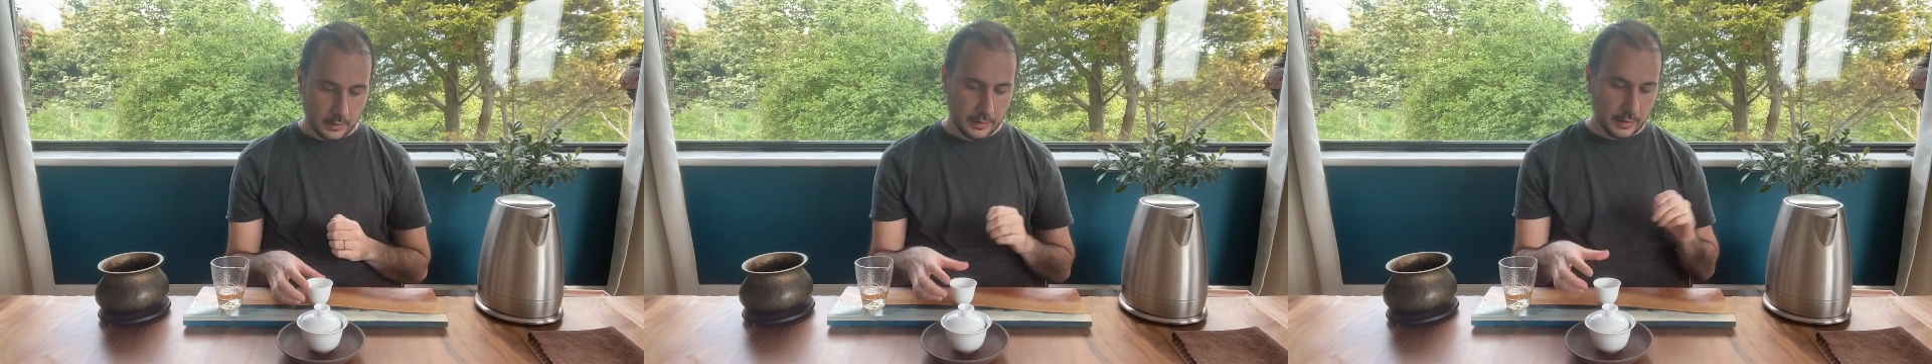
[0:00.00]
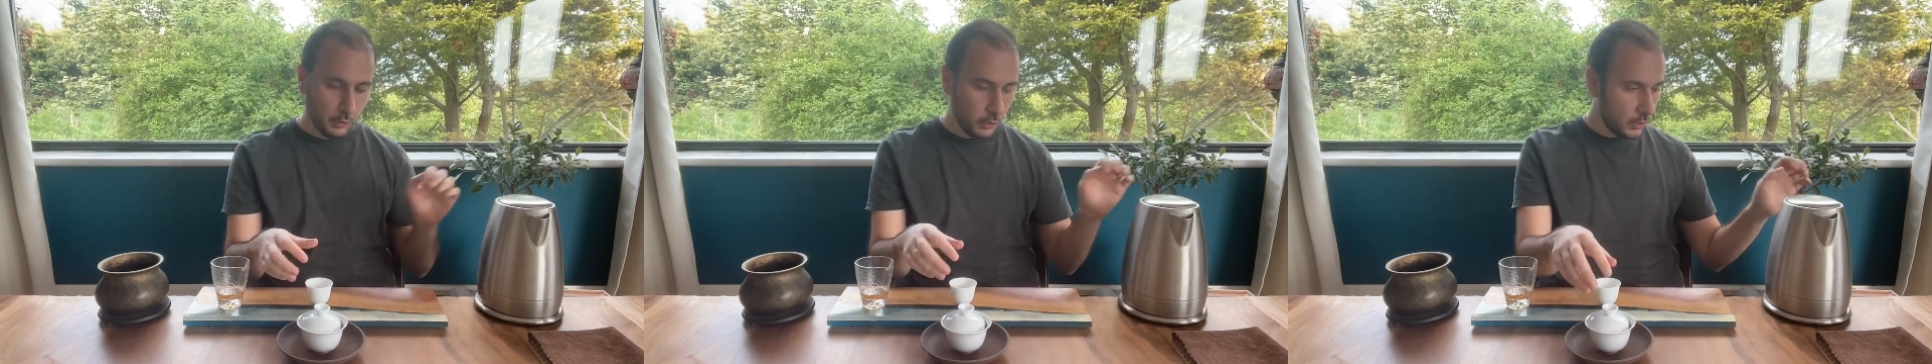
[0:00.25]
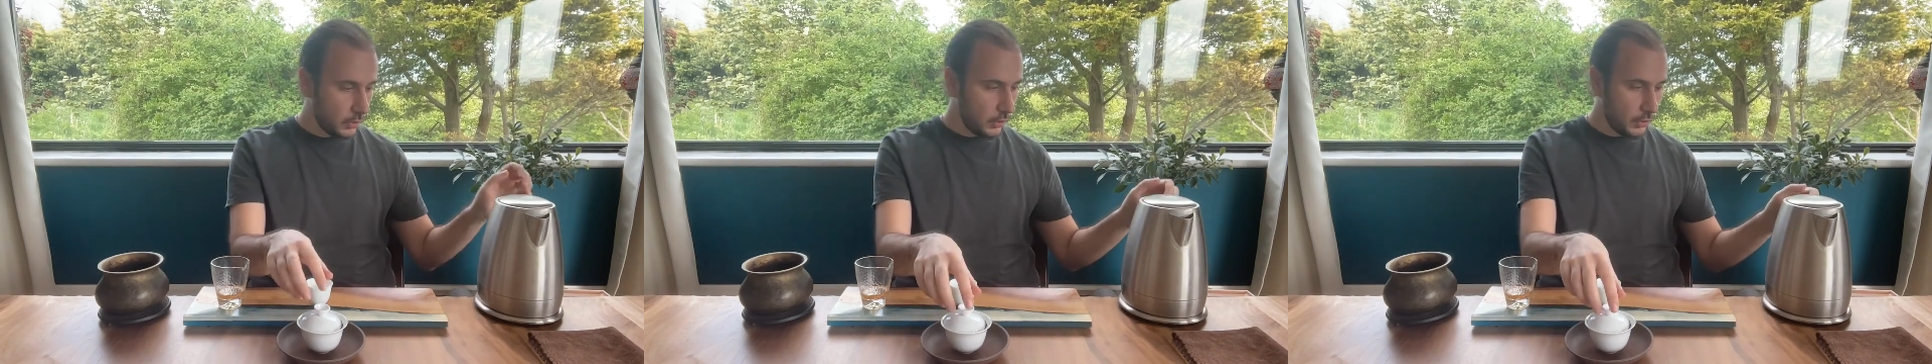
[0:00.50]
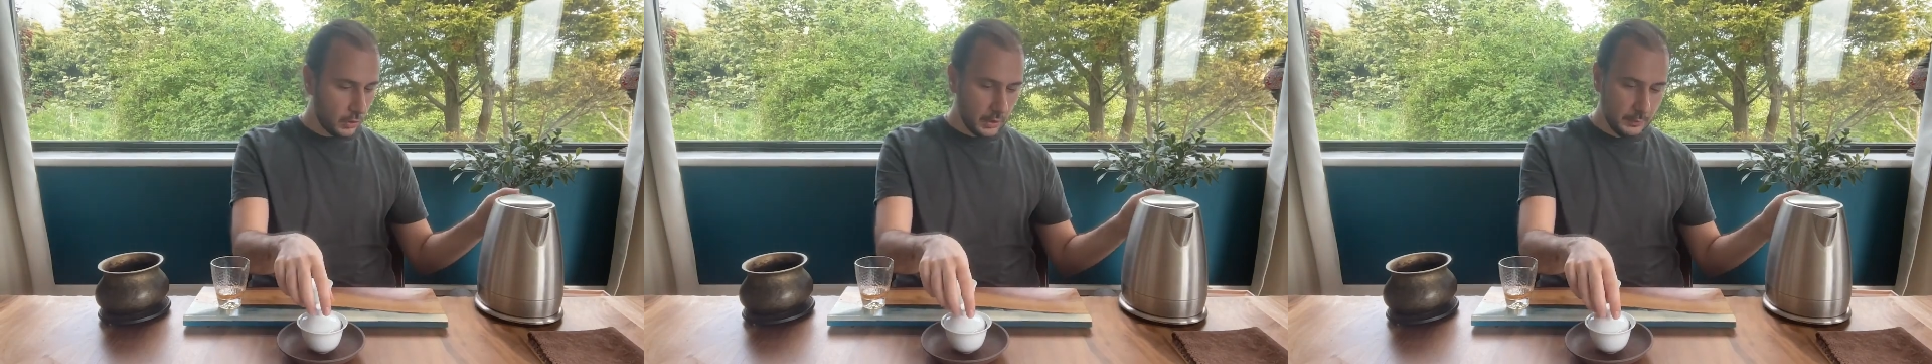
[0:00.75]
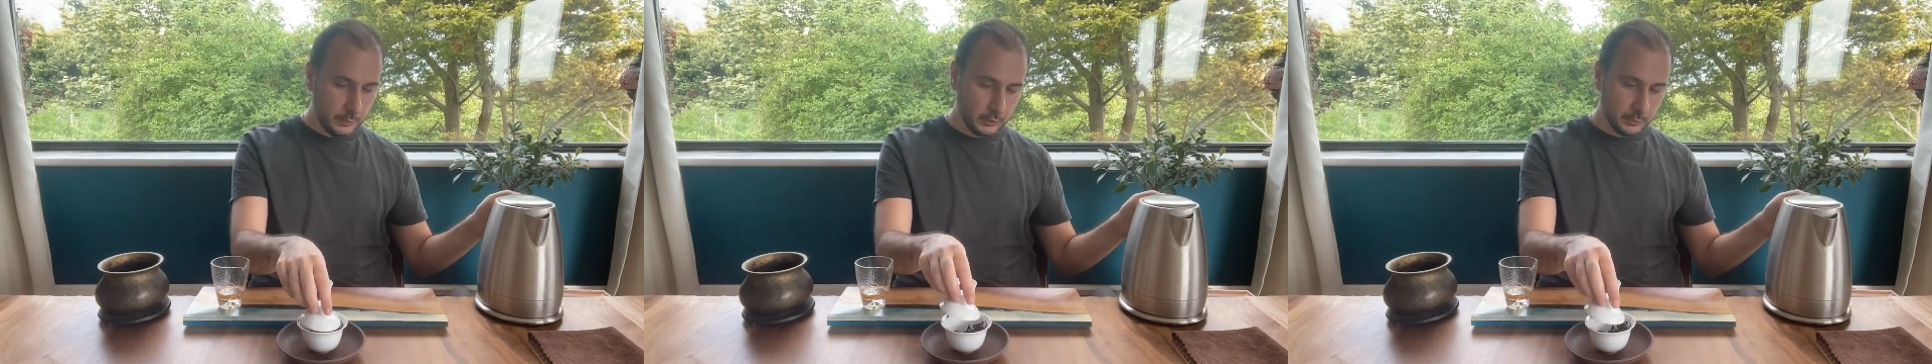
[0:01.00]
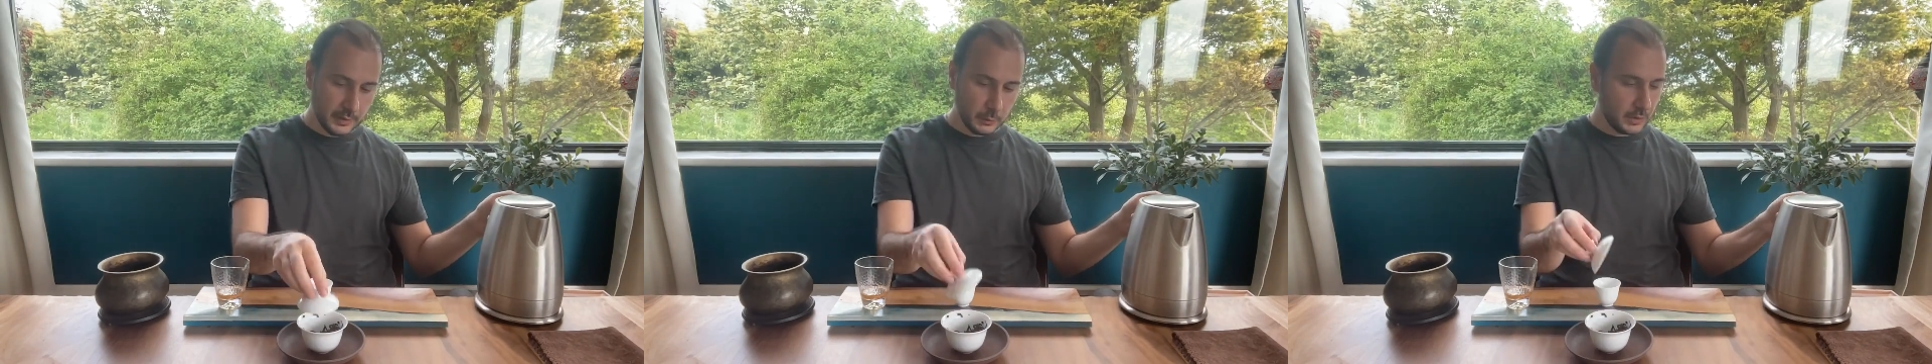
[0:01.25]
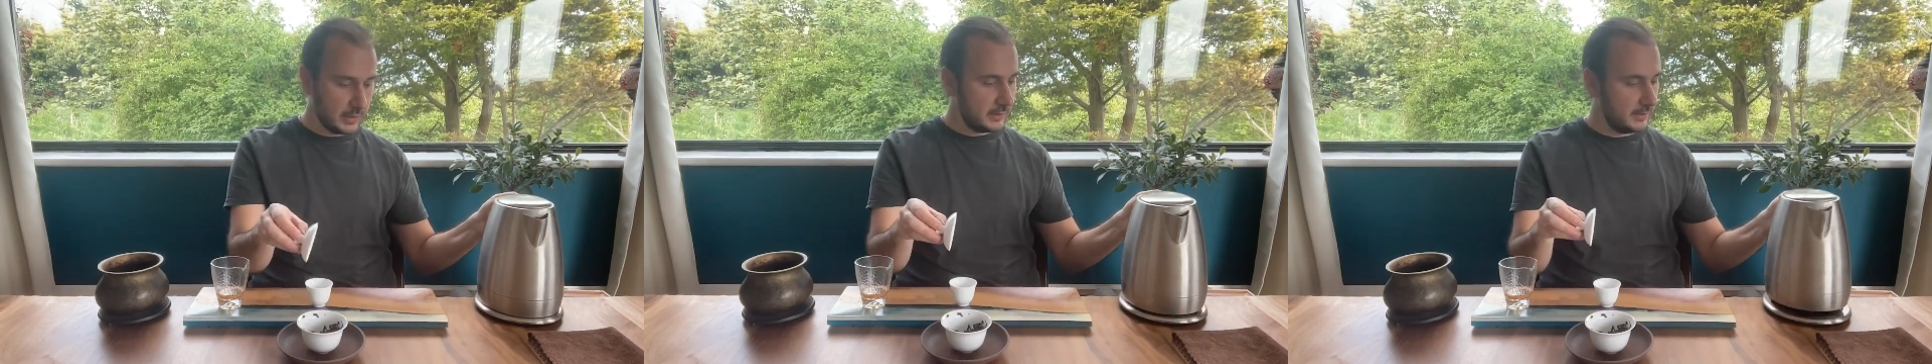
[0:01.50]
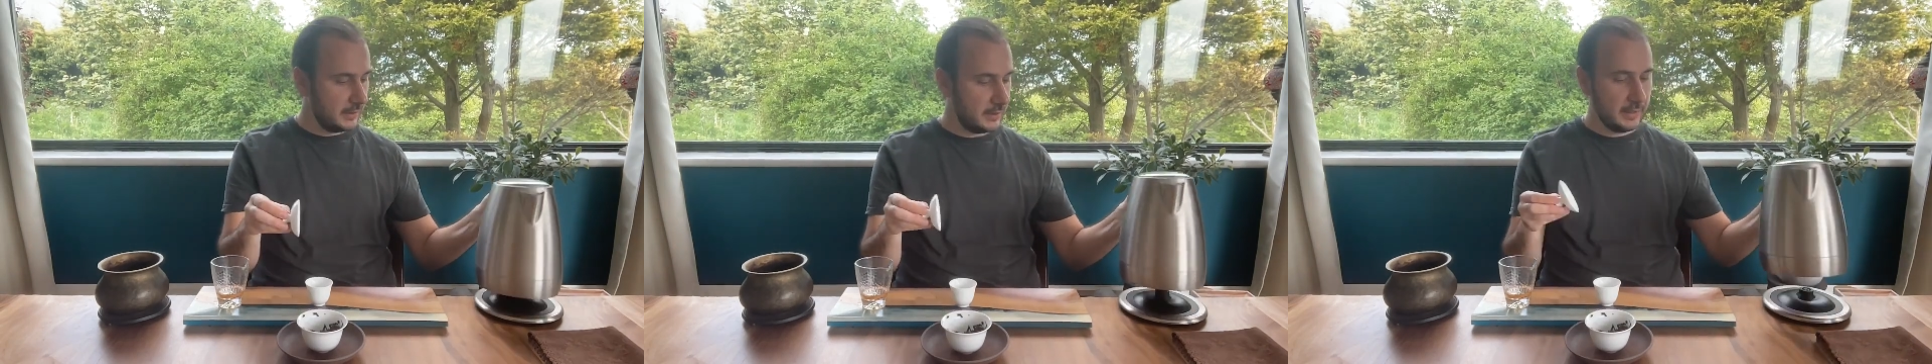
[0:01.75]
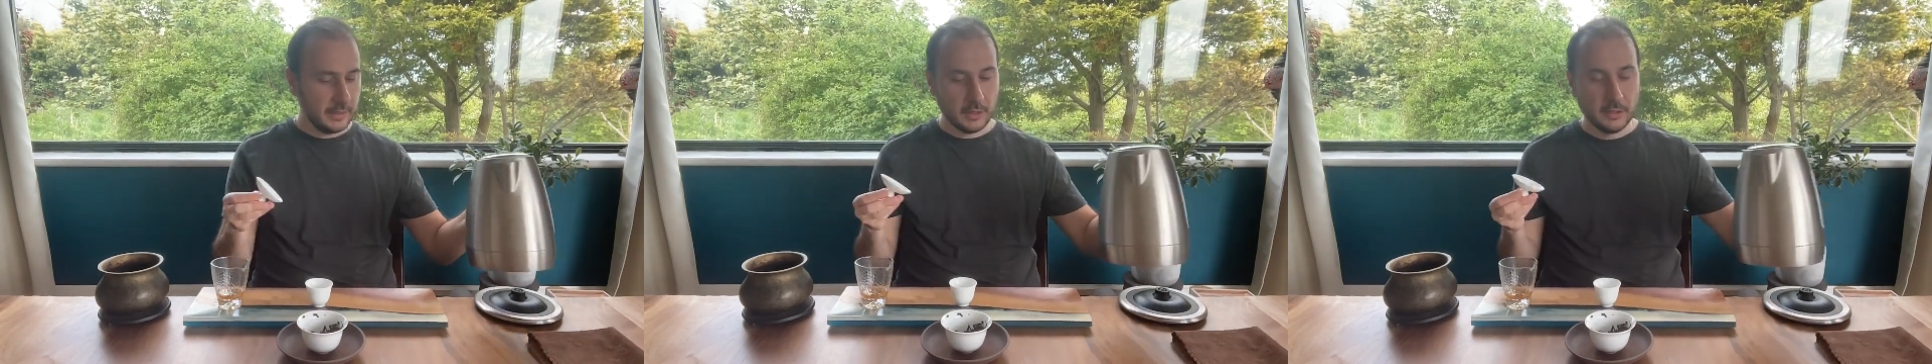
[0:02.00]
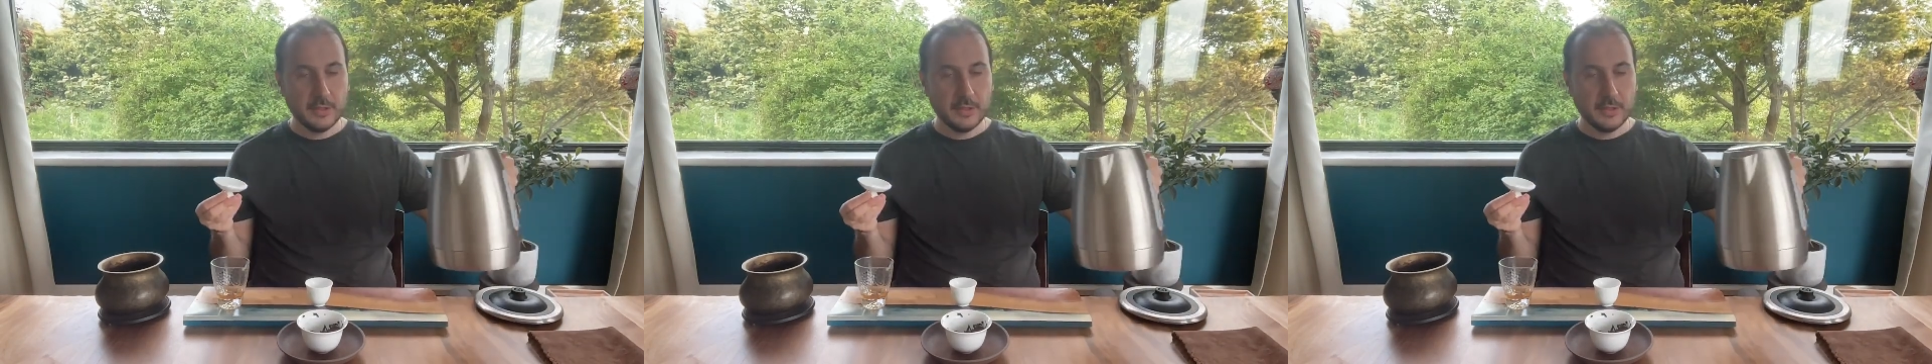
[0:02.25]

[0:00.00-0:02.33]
Now, I want to make one thing clear.